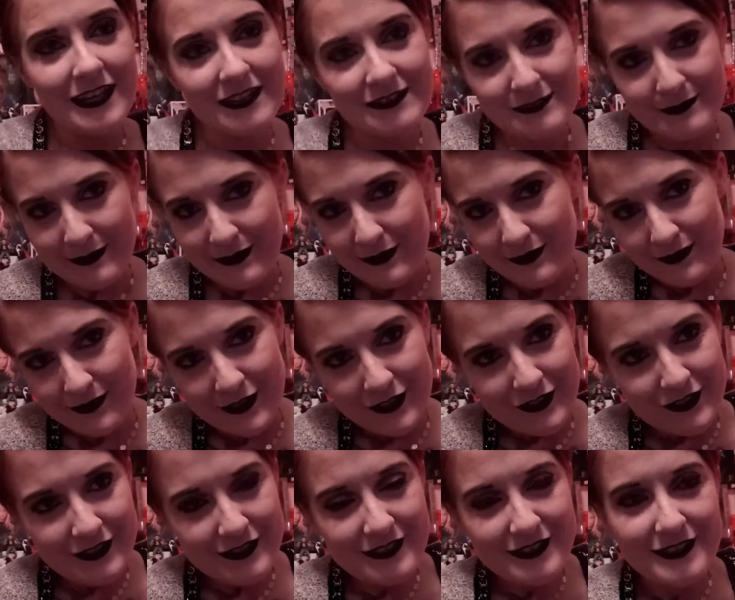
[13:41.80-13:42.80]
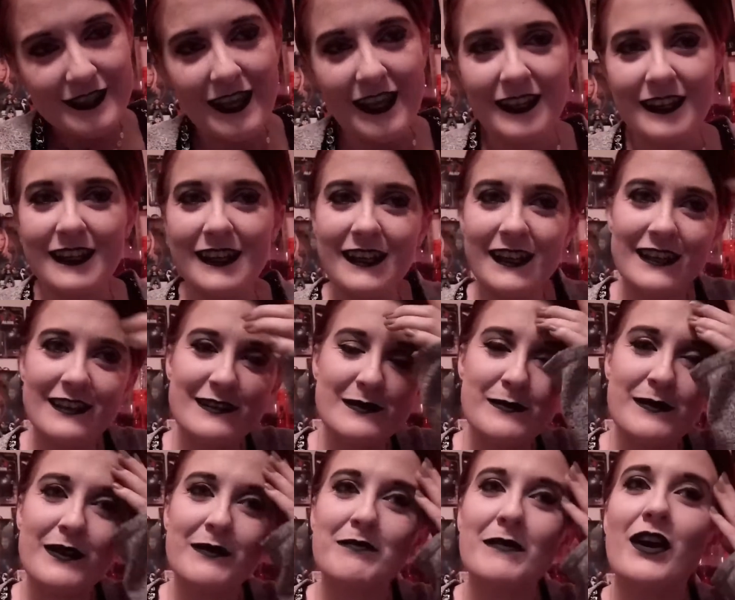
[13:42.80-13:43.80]
gives me the feels. The ending
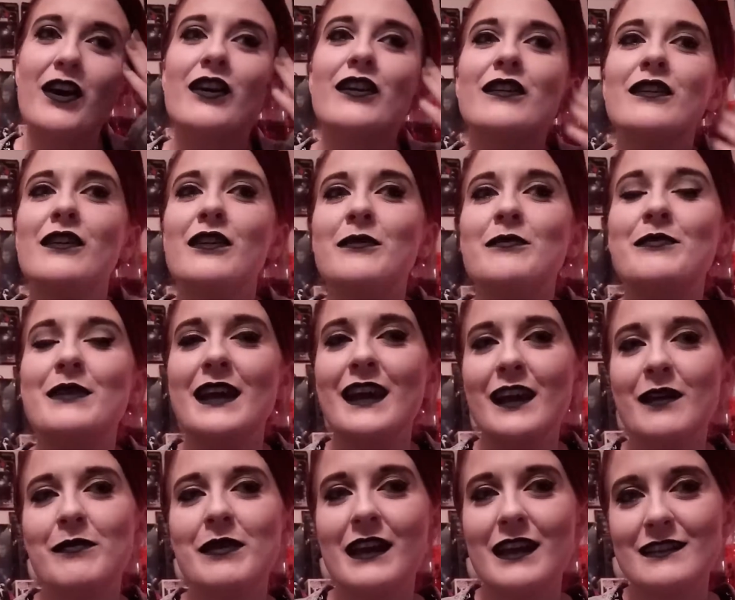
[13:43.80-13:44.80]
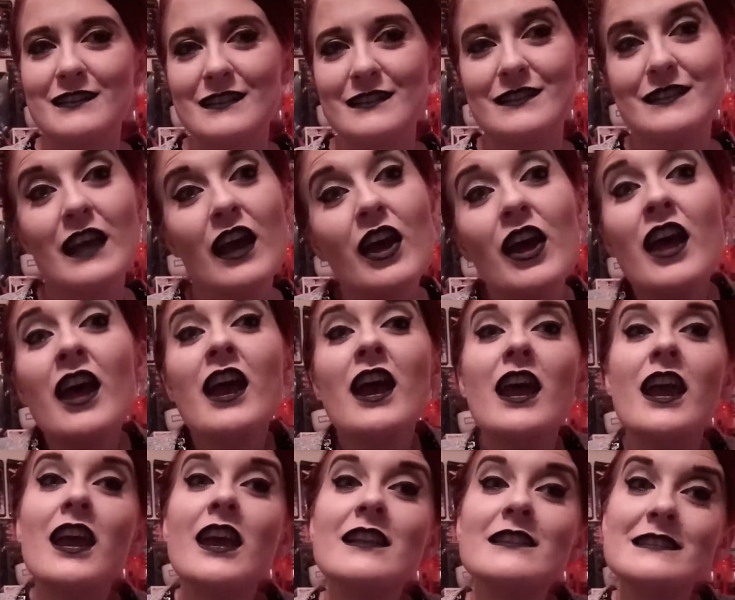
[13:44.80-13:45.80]
gets me my heart all big, because it's
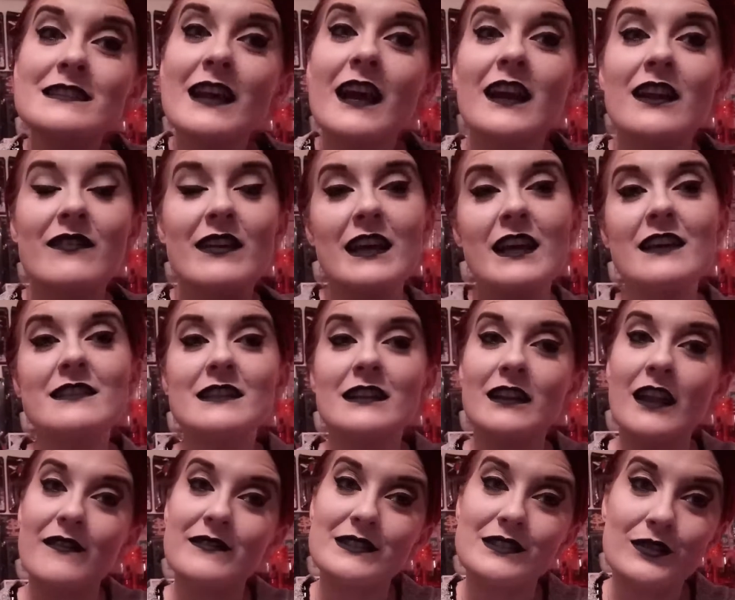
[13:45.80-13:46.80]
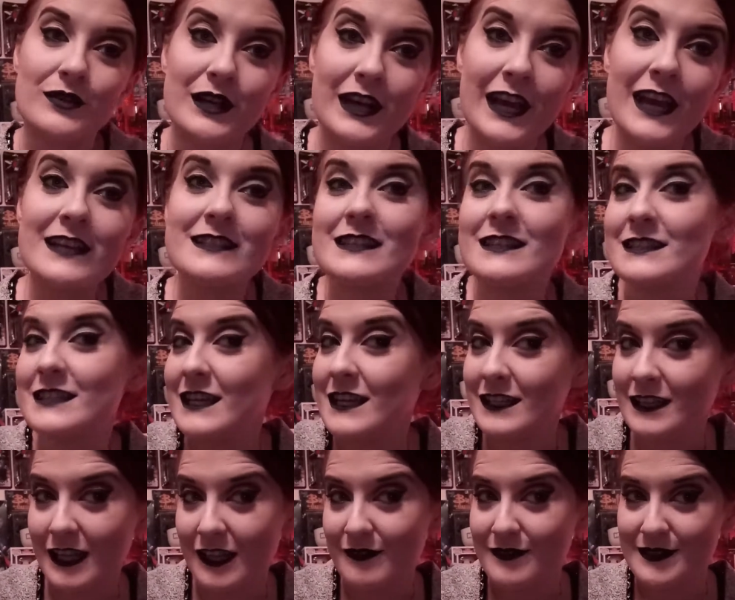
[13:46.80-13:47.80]
inside of it is a love story. It's a
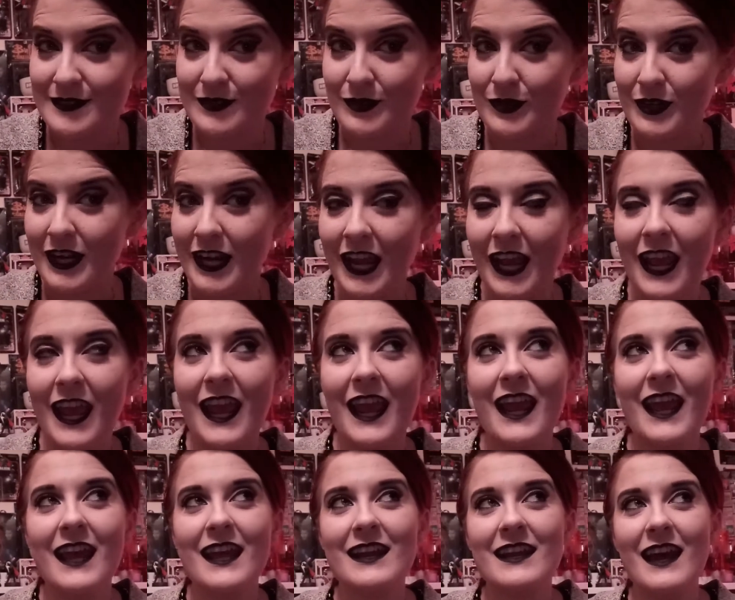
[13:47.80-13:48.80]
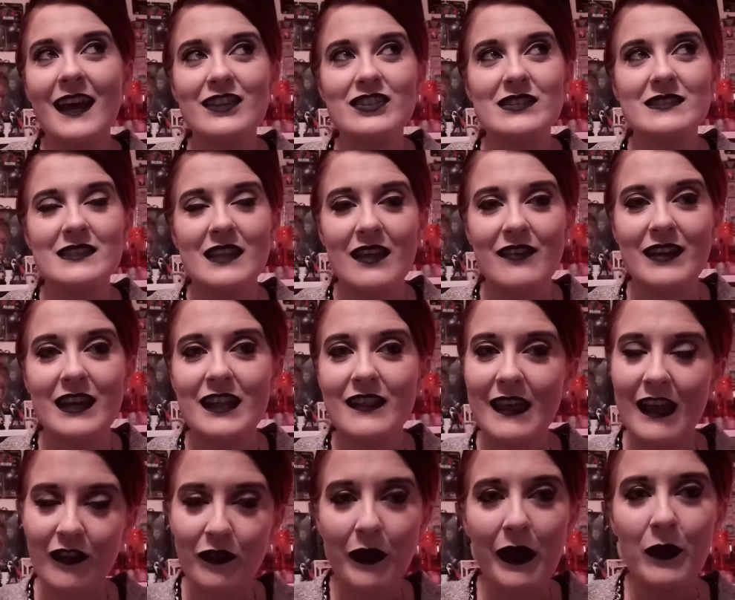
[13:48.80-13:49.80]
teen love story, and I just love it.
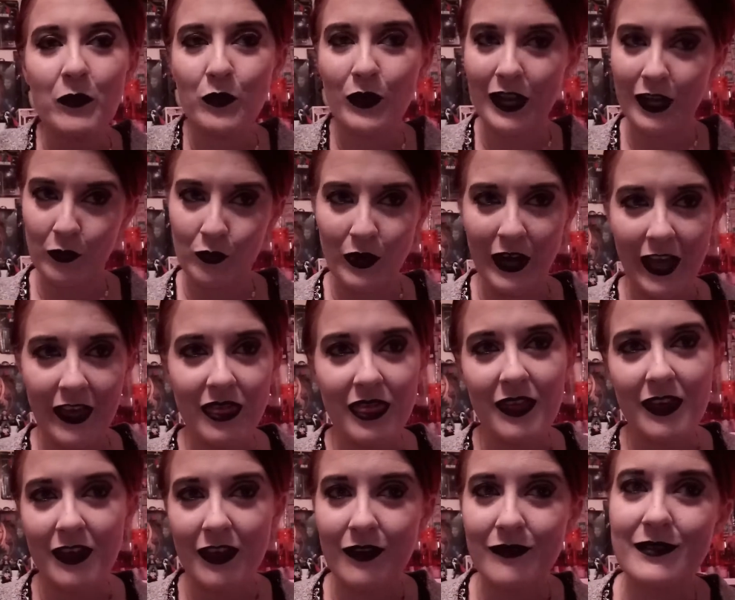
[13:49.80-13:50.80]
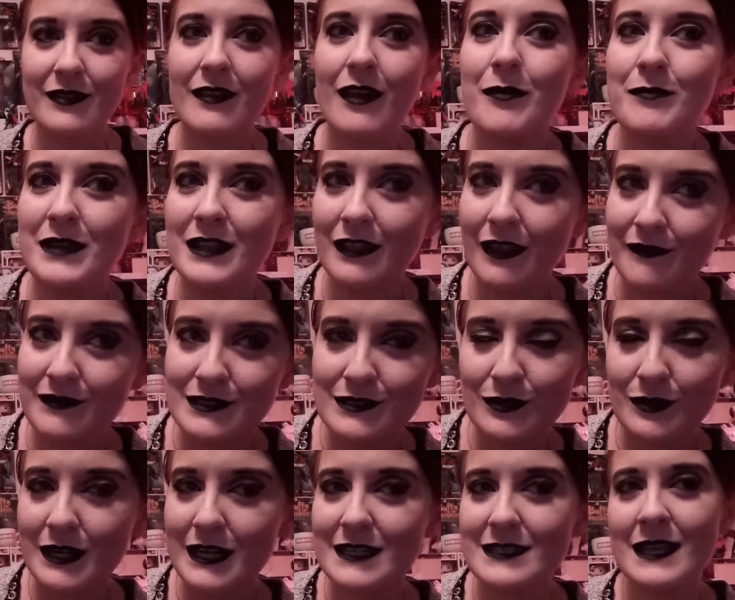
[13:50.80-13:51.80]
That's why when I think of zombie love
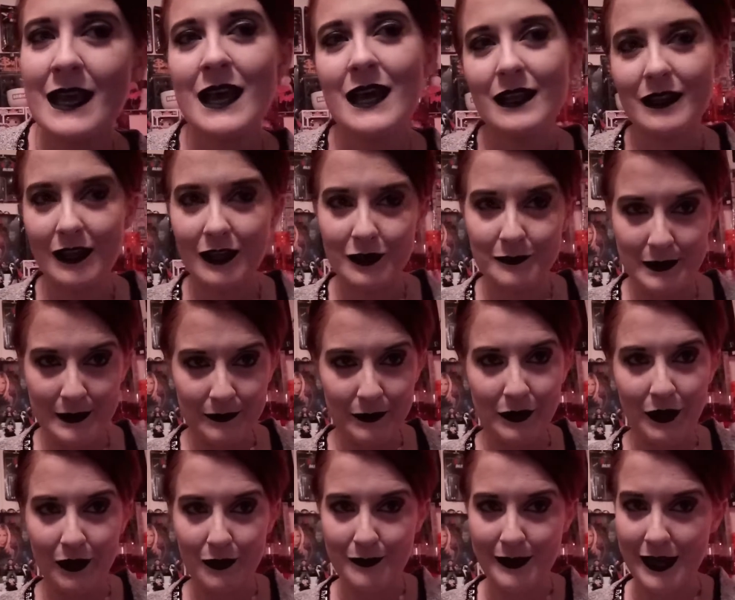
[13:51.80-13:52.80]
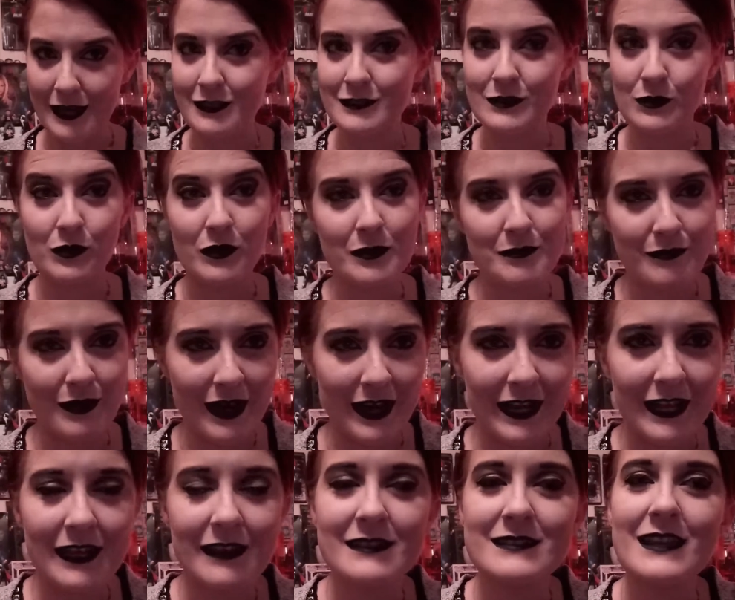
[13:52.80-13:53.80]
stories, a lot of people go back to Warm
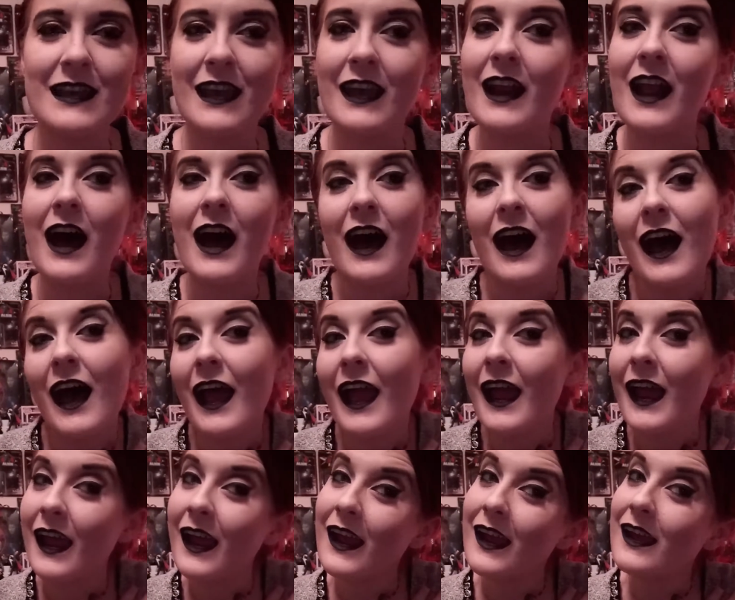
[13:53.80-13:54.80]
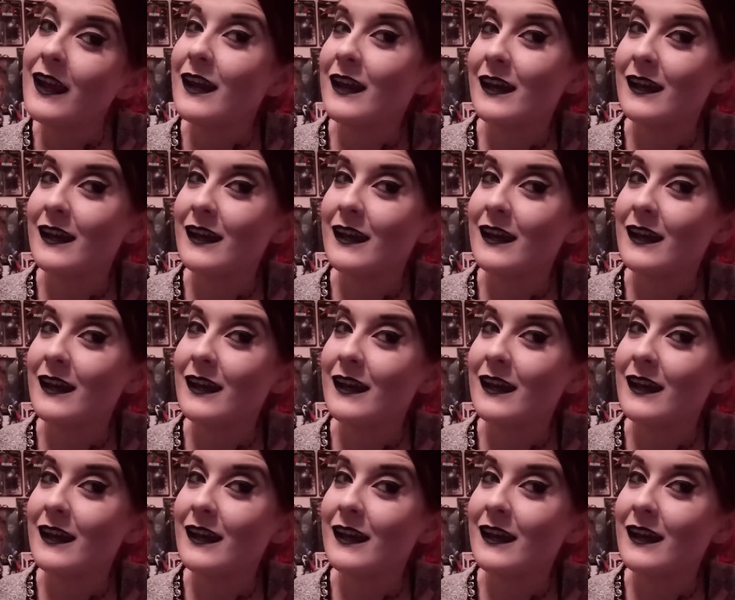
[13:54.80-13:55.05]
Bodies, and I